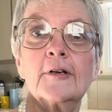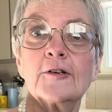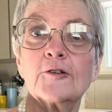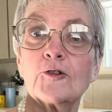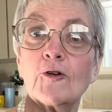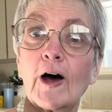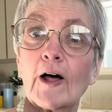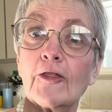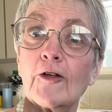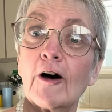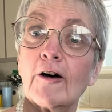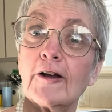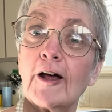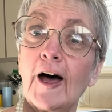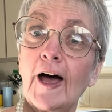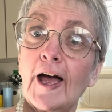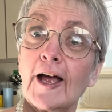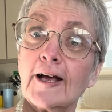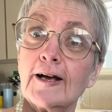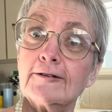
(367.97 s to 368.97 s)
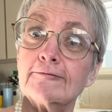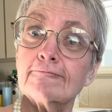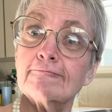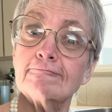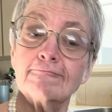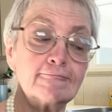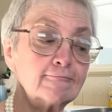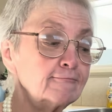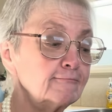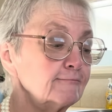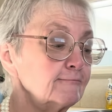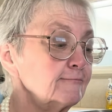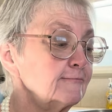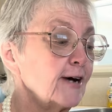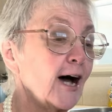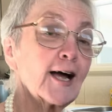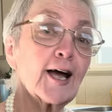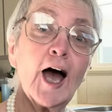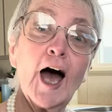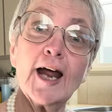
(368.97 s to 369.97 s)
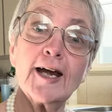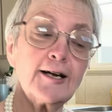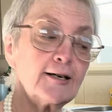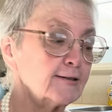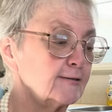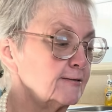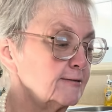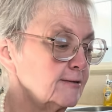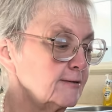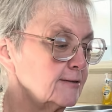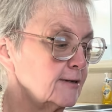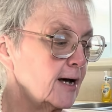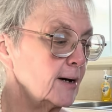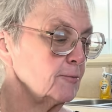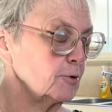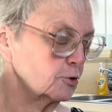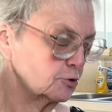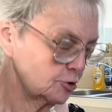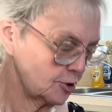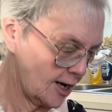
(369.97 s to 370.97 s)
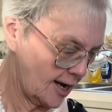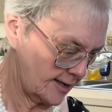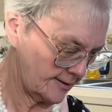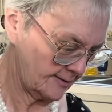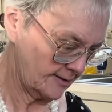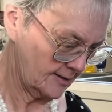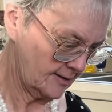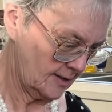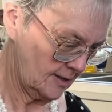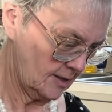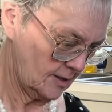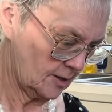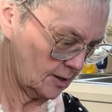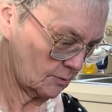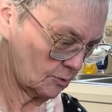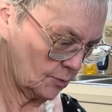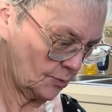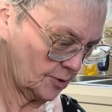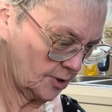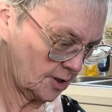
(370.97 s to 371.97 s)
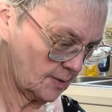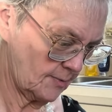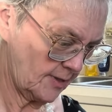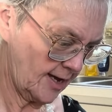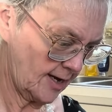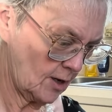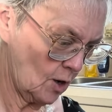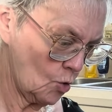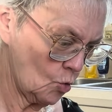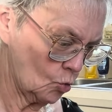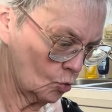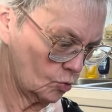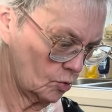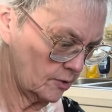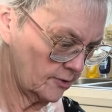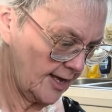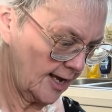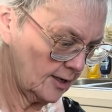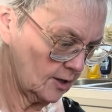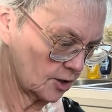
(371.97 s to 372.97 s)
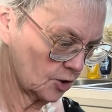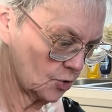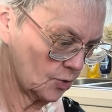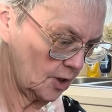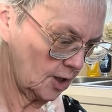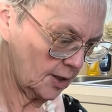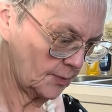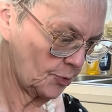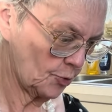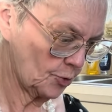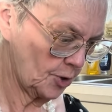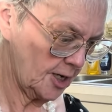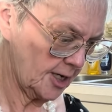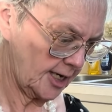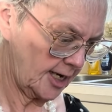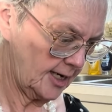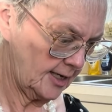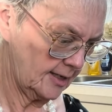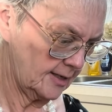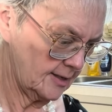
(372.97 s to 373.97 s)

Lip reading: So I thought, honey, I got it. I'm gonna try it. So I'm gonna put some of that. Oh, that looks really pretty.